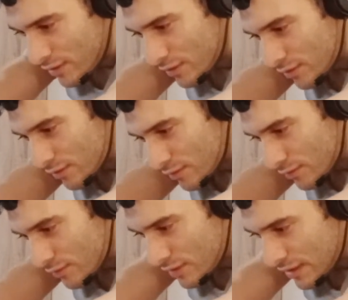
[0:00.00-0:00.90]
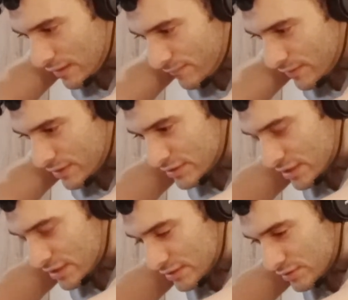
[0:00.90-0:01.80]
your leverage
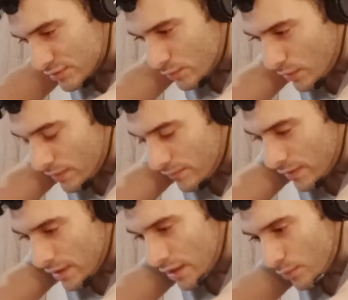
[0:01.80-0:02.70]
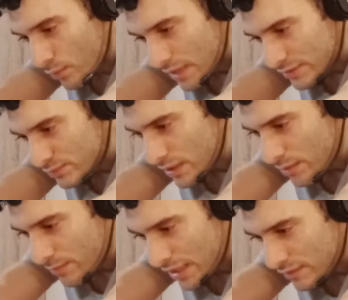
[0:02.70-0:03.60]
against your wife. Well, that's what
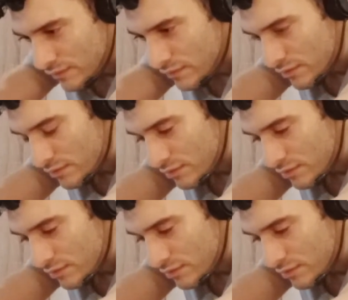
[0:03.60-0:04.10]
I meant.